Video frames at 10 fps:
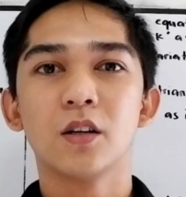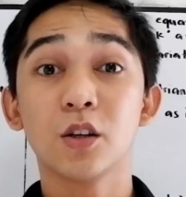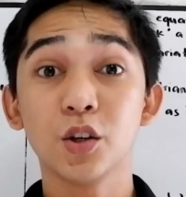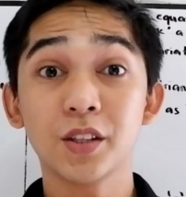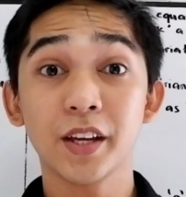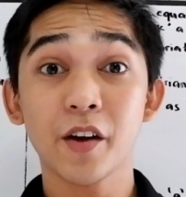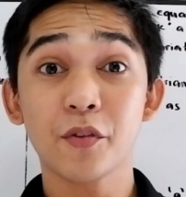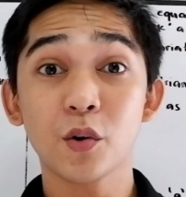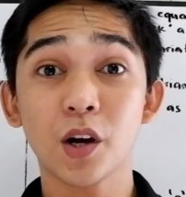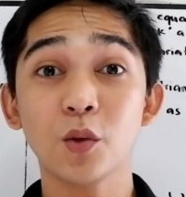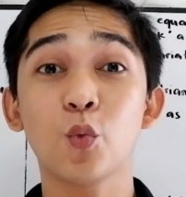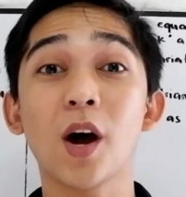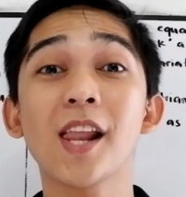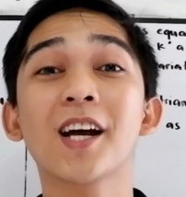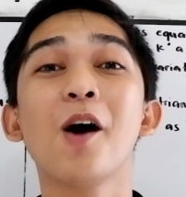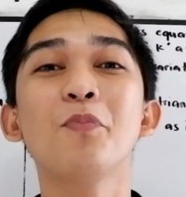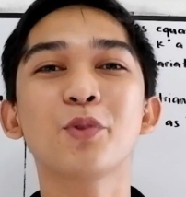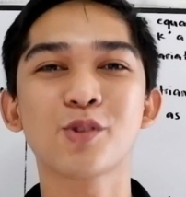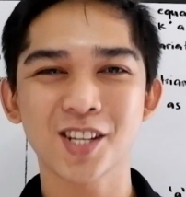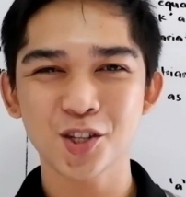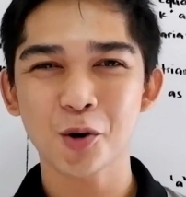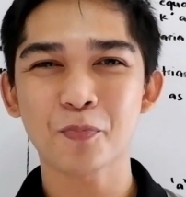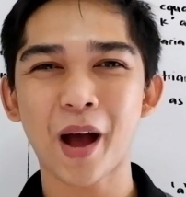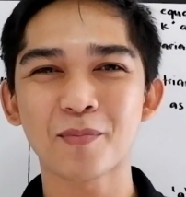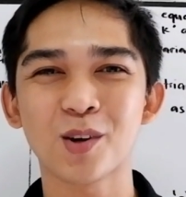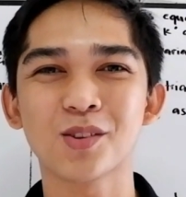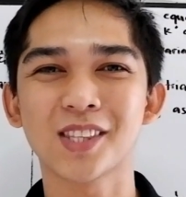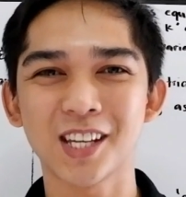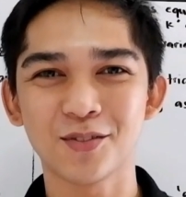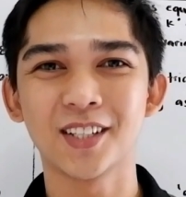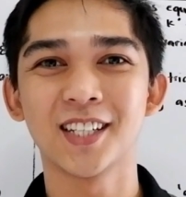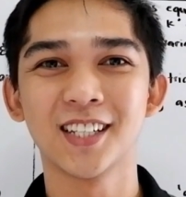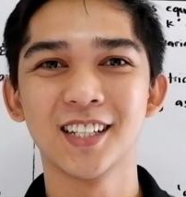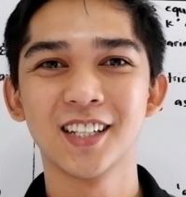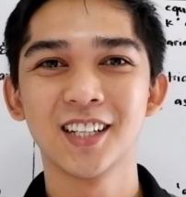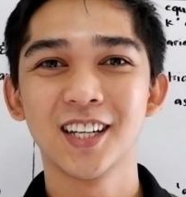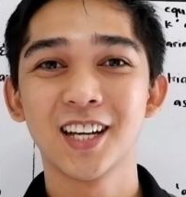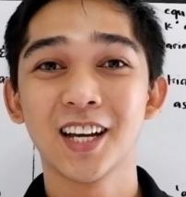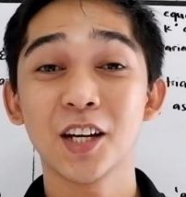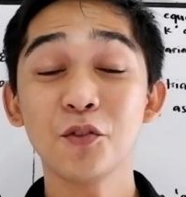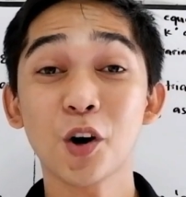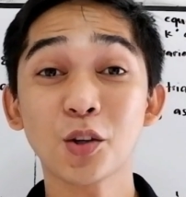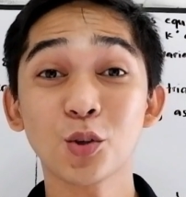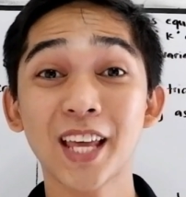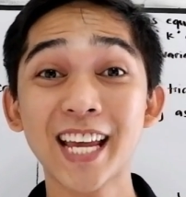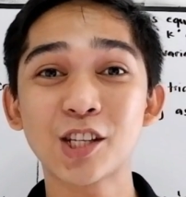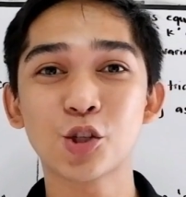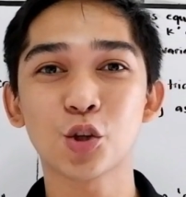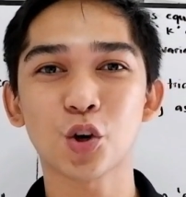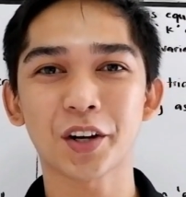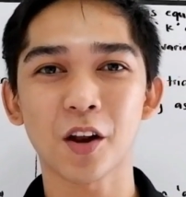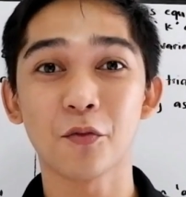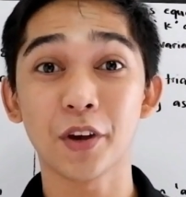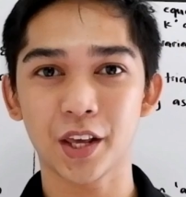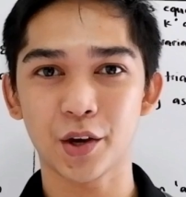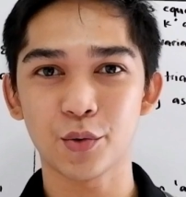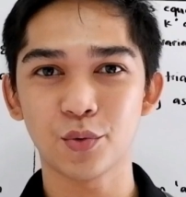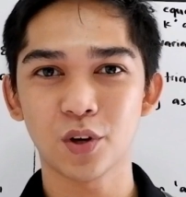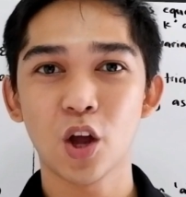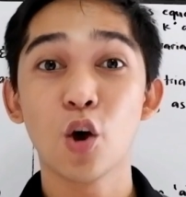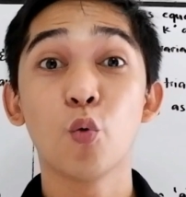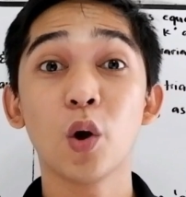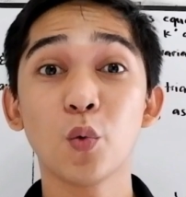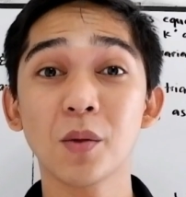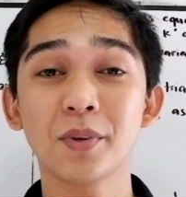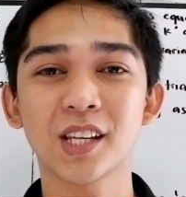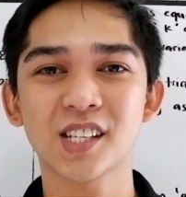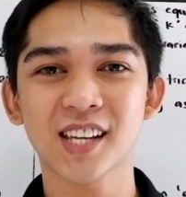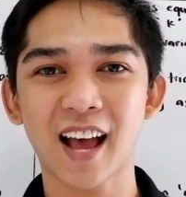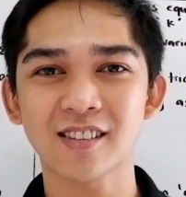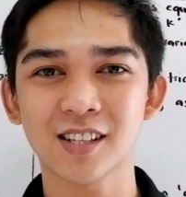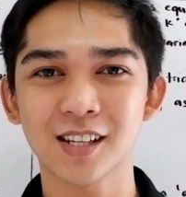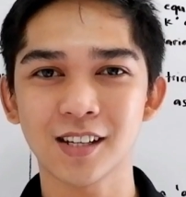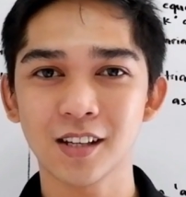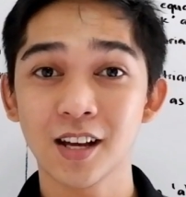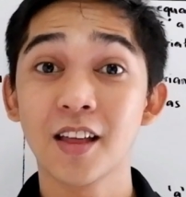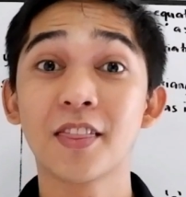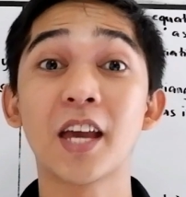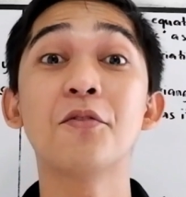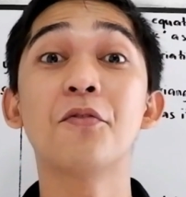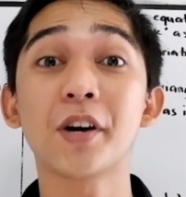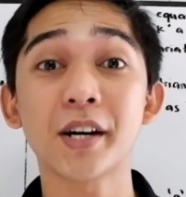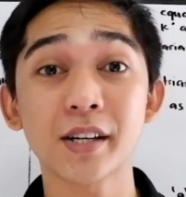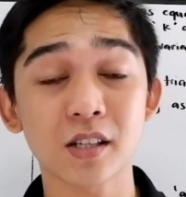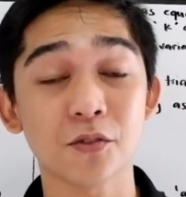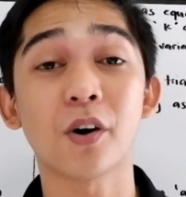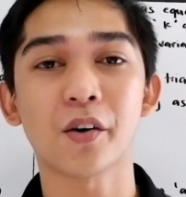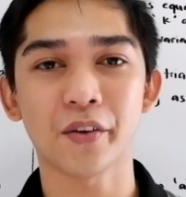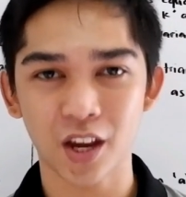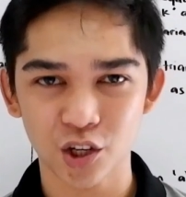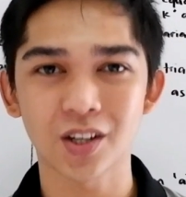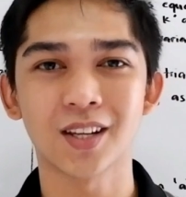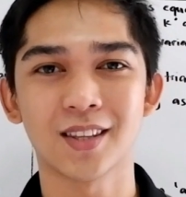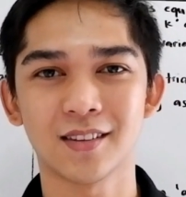Good day everyone, welcome to Senior Pablo TV. And for today's tutorial video, we will be discussing the inverse variation.